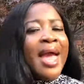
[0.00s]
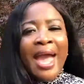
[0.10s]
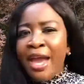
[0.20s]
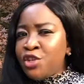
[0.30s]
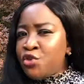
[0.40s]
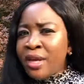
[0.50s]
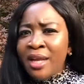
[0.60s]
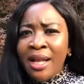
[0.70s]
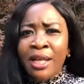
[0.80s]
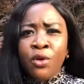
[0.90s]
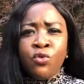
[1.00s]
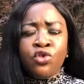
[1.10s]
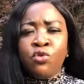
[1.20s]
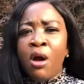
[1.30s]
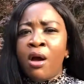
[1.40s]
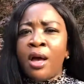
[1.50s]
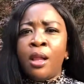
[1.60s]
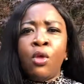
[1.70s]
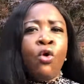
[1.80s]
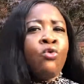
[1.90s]
Entering a clinical
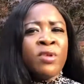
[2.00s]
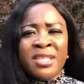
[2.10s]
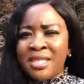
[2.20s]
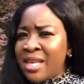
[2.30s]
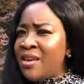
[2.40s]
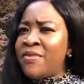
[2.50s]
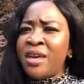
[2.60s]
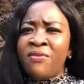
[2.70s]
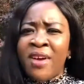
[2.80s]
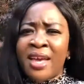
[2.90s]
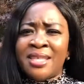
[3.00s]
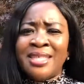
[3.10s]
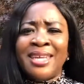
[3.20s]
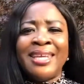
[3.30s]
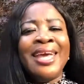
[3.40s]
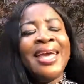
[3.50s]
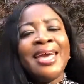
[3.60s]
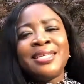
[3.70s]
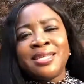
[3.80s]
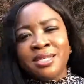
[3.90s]
trial or receiving a vaccine
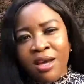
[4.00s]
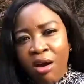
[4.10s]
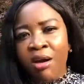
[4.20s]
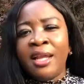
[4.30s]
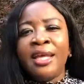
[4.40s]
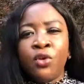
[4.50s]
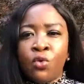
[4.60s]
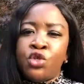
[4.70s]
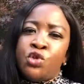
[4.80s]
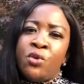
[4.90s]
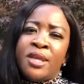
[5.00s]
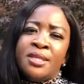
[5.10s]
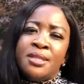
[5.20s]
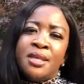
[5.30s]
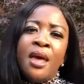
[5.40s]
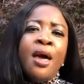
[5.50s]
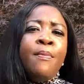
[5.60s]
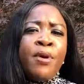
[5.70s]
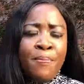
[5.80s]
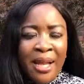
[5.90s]
is entirely your choice,
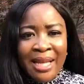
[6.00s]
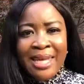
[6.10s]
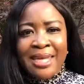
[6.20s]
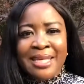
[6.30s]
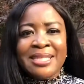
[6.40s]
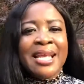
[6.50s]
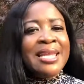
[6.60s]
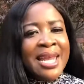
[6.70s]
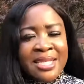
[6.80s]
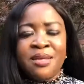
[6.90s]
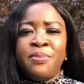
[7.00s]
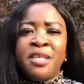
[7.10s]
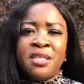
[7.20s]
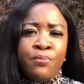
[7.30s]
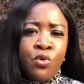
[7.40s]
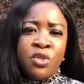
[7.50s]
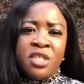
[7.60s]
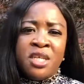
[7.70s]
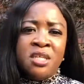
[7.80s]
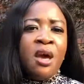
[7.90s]
but please let it be
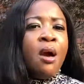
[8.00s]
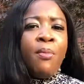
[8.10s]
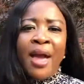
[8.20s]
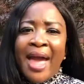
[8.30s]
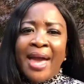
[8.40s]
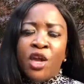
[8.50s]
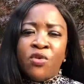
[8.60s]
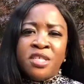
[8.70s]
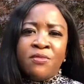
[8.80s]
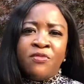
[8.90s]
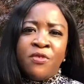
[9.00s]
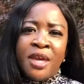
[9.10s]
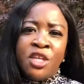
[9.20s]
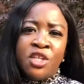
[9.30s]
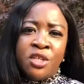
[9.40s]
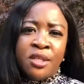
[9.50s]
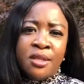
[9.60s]
supported by accurate information.